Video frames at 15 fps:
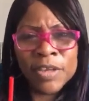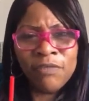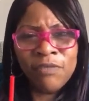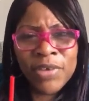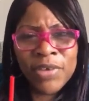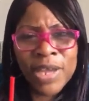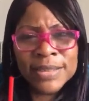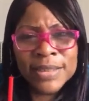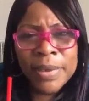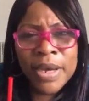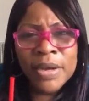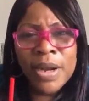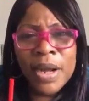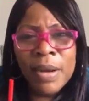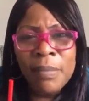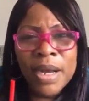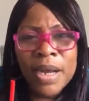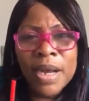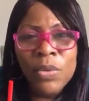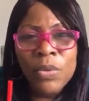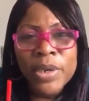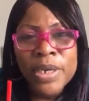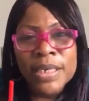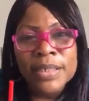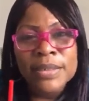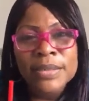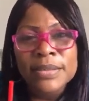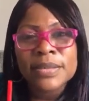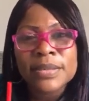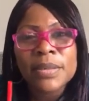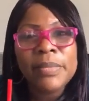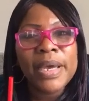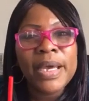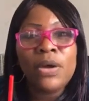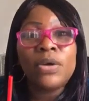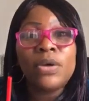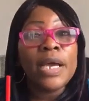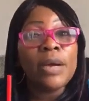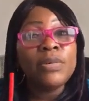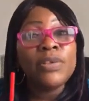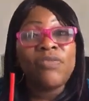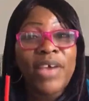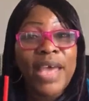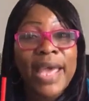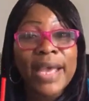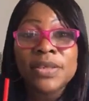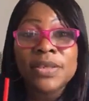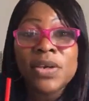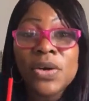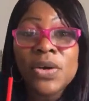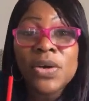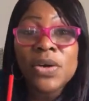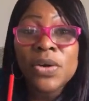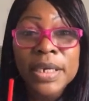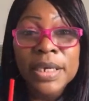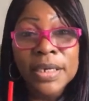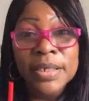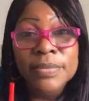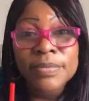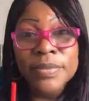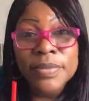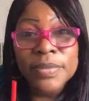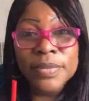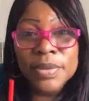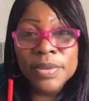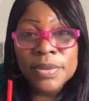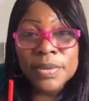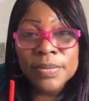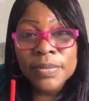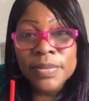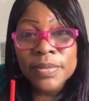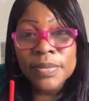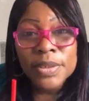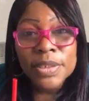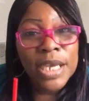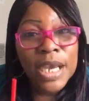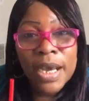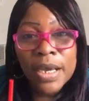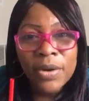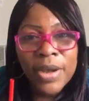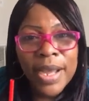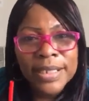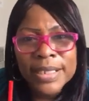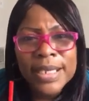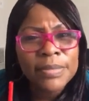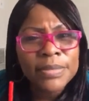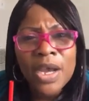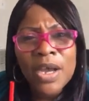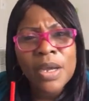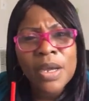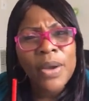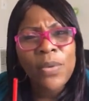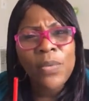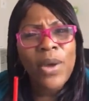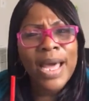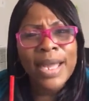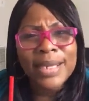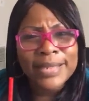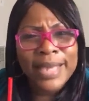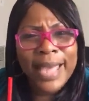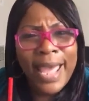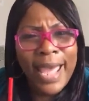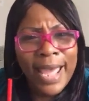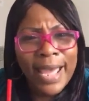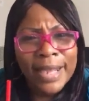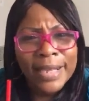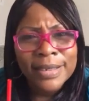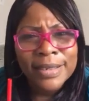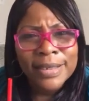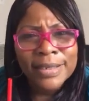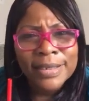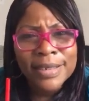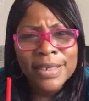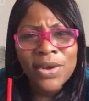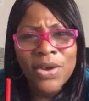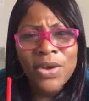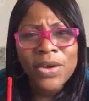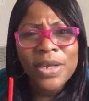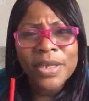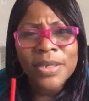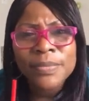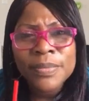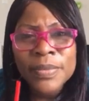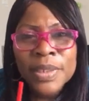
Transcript: Facts about Ahmad Wiggins. Somebody, oh, that was facts. Oh, okay. Y'all don't have to keep talking about Wiley's eye. Good Lord.